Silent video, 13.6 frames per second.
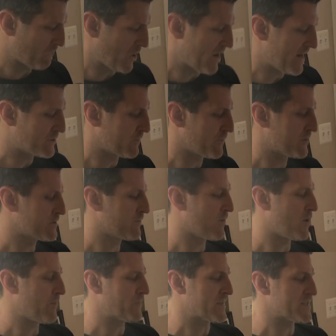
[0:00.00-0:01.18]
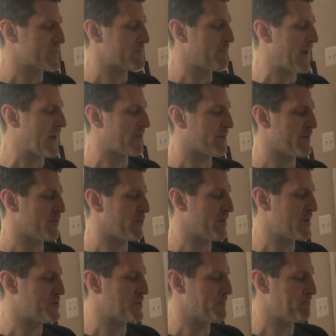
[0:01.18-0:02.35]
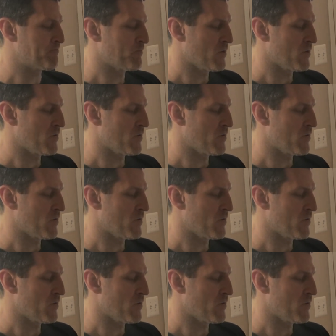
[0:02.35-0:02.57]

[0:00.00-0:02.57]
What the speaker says: All right, so first of all, it says background information.